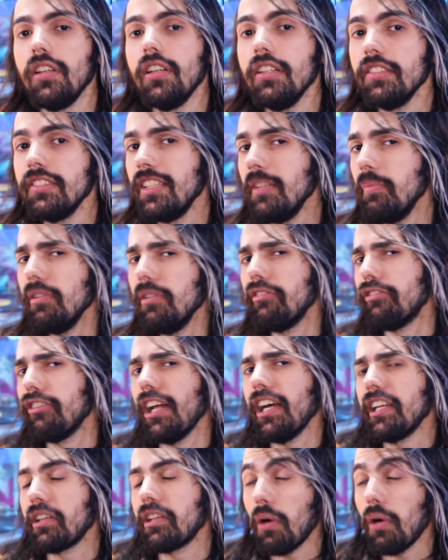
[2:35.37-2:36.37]

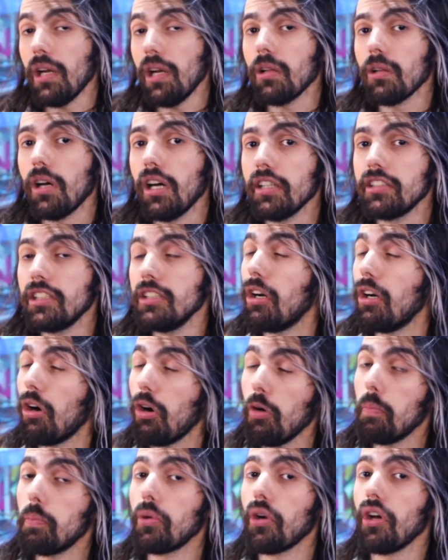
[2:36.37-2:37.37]
simplifying quite a lot the
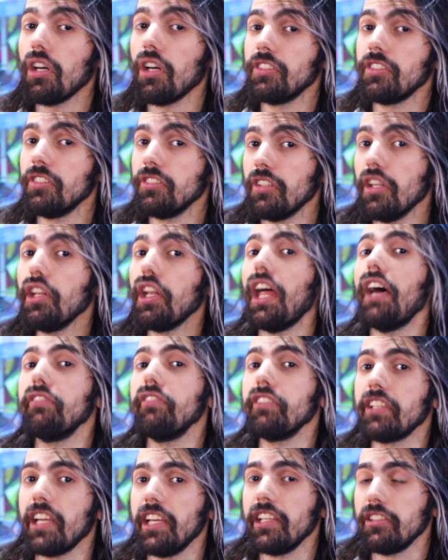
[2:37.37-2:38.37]
whole process of
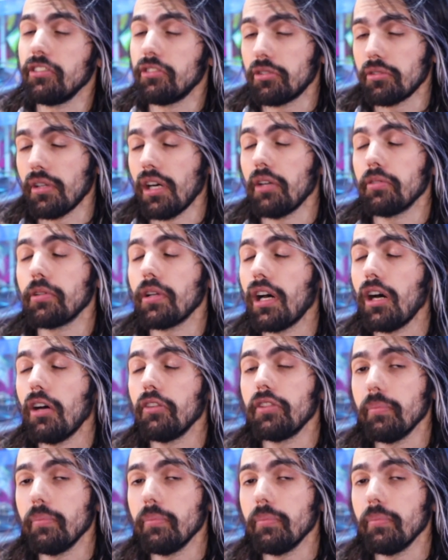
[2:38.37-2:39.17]
navigating throughout all the